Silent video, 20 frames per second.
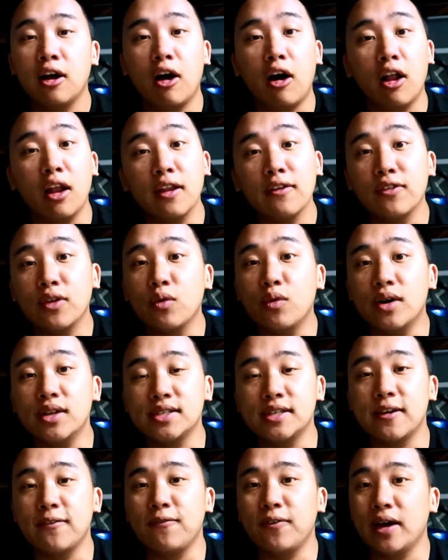All of the ones
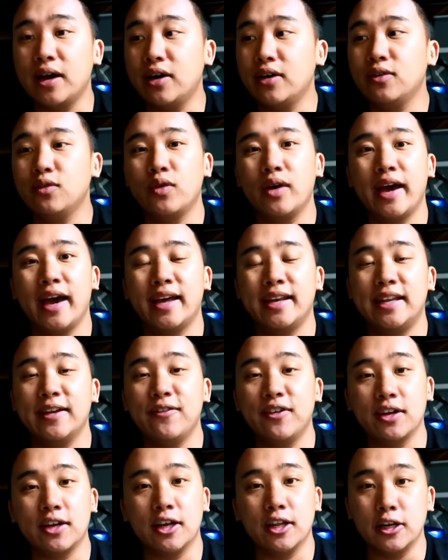I found had
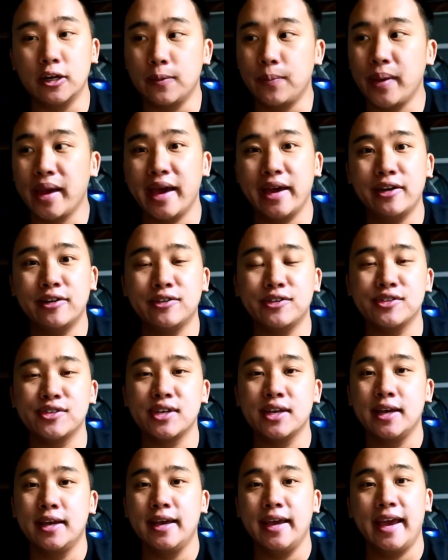different colored panels,
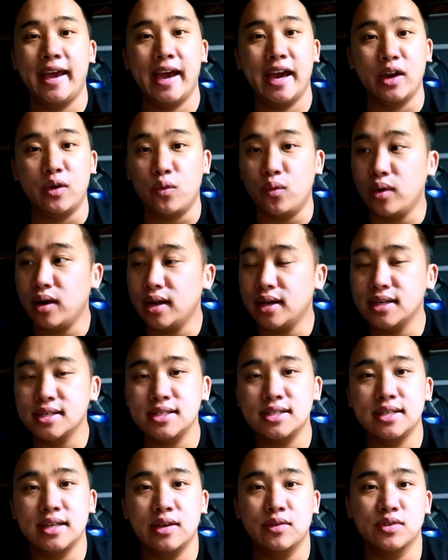it had
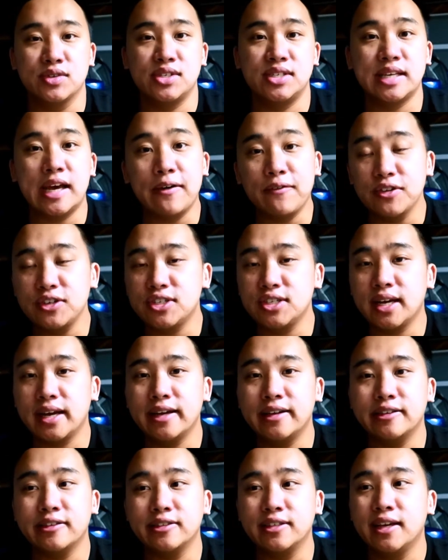rust, it was salvage
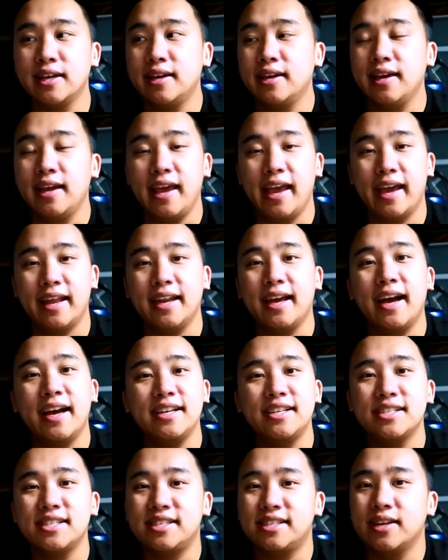titled, and I
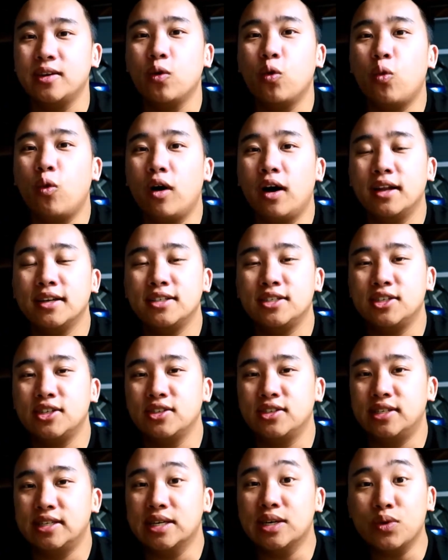just didn't want to
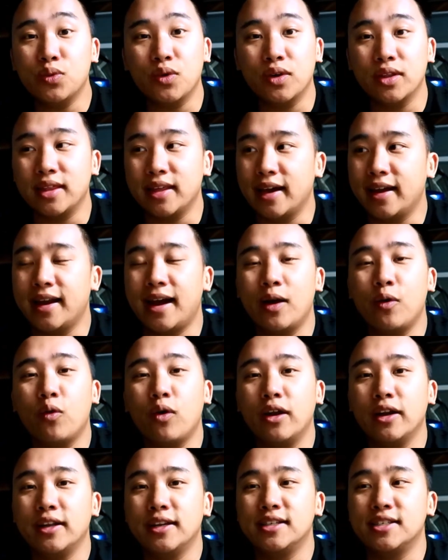deal with that. I
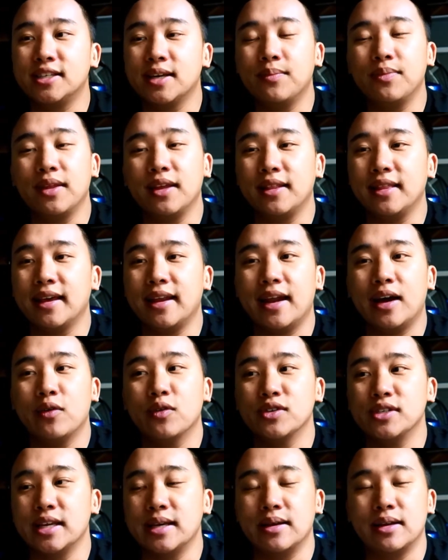wanted something that I
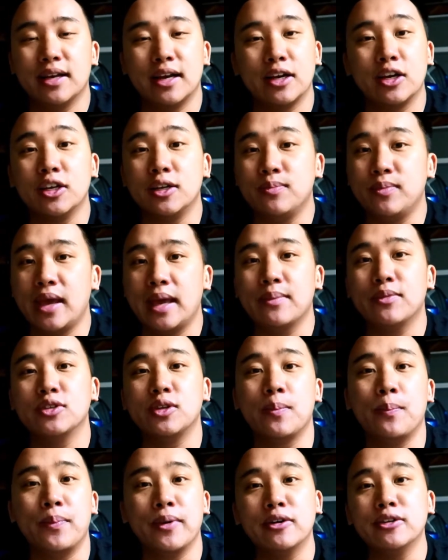could be able
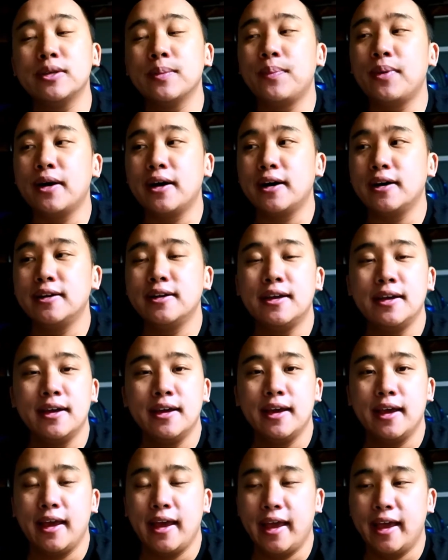to build upon,
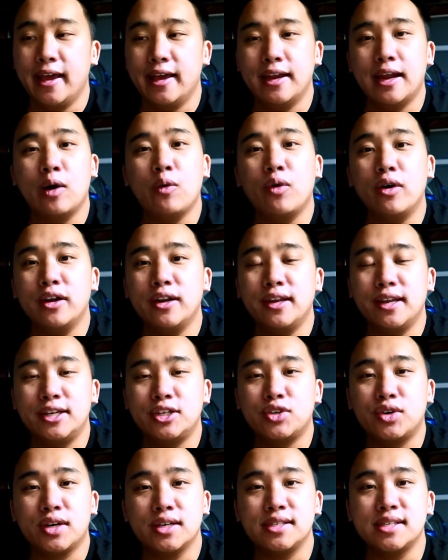and I wanted a
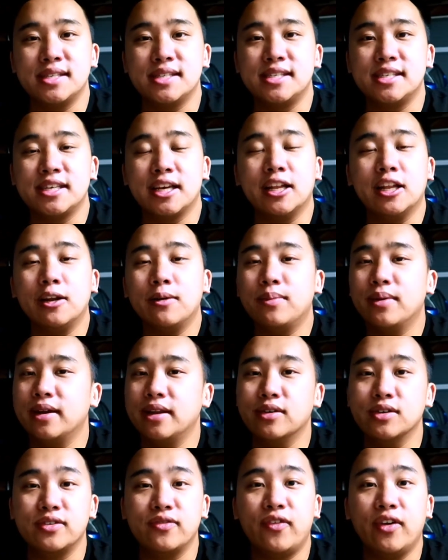trusted seller, but
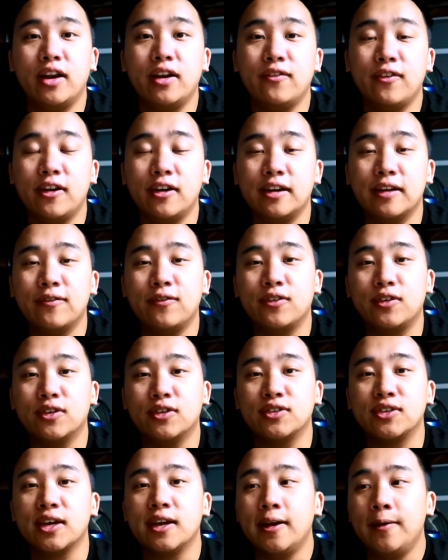it was very
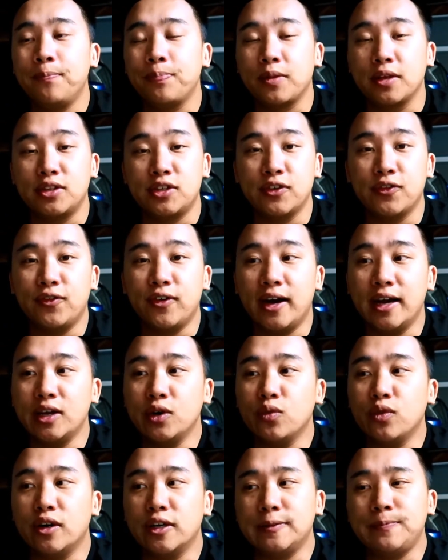difficult to
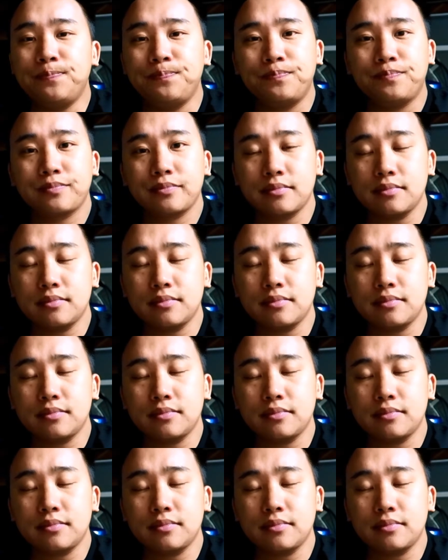find one.